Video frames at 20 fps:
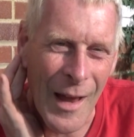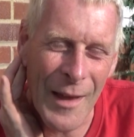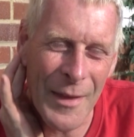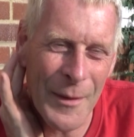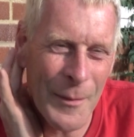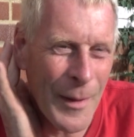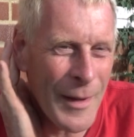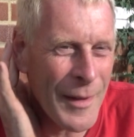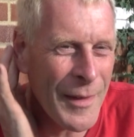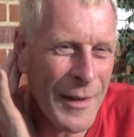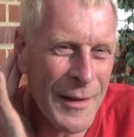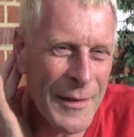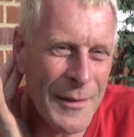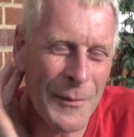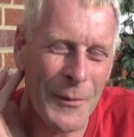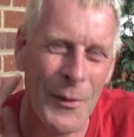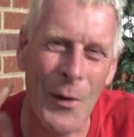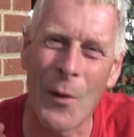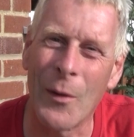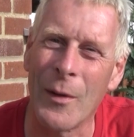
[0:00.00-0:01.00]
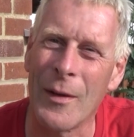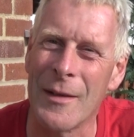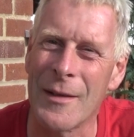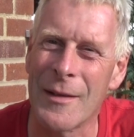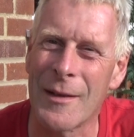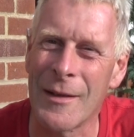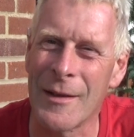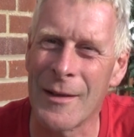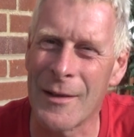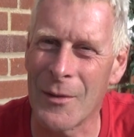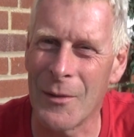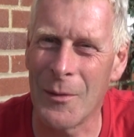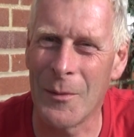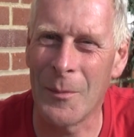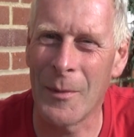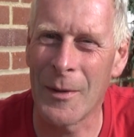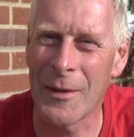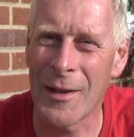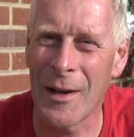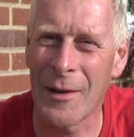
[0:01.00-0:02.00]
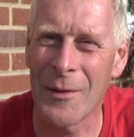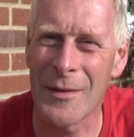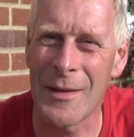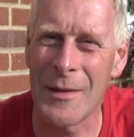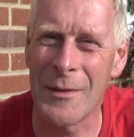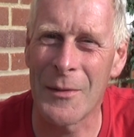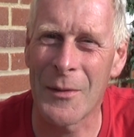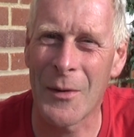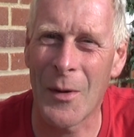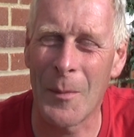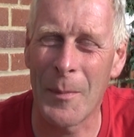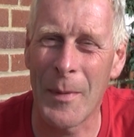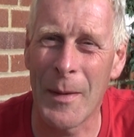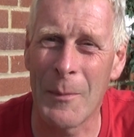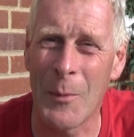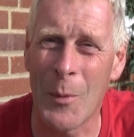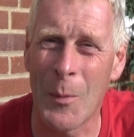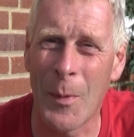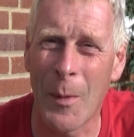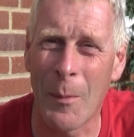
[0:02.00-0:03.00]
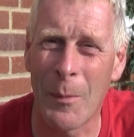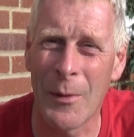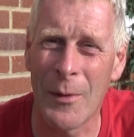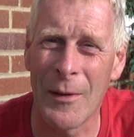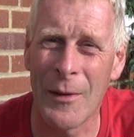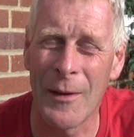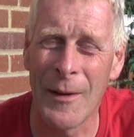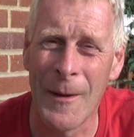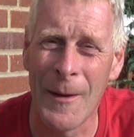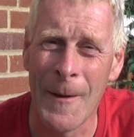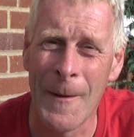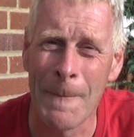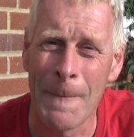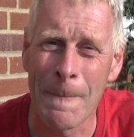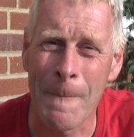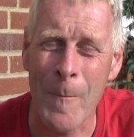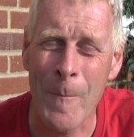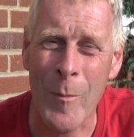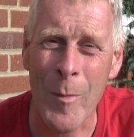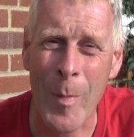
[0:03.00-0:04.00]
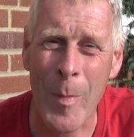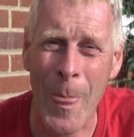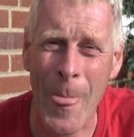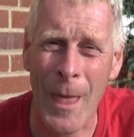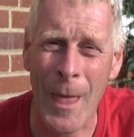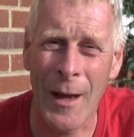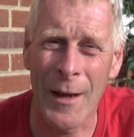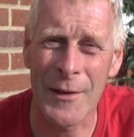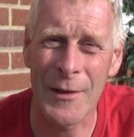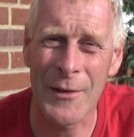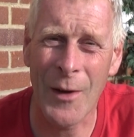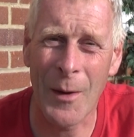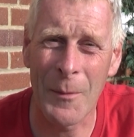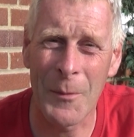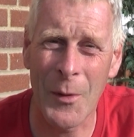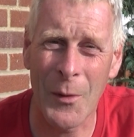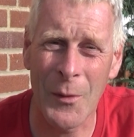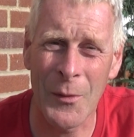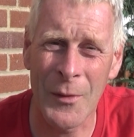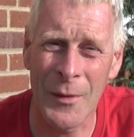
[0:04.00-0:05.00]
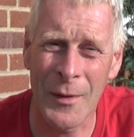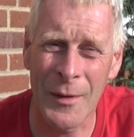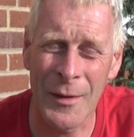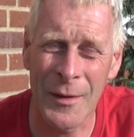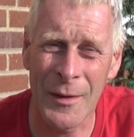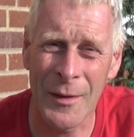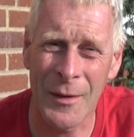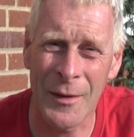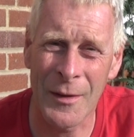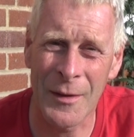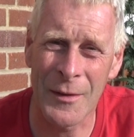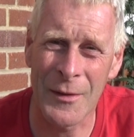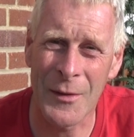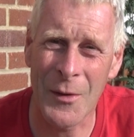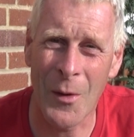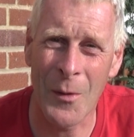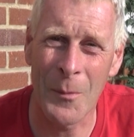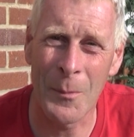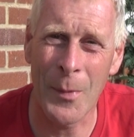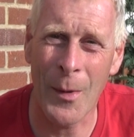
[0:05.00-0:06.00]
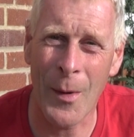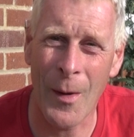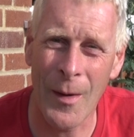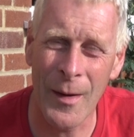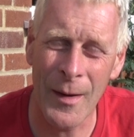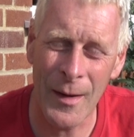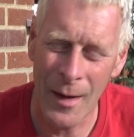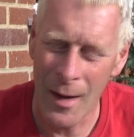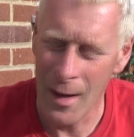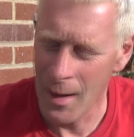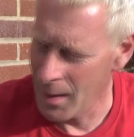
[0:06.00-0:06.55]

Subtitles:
the way things have gone, it's sort of, my channel seems to have got a bit more popular as time has gone by.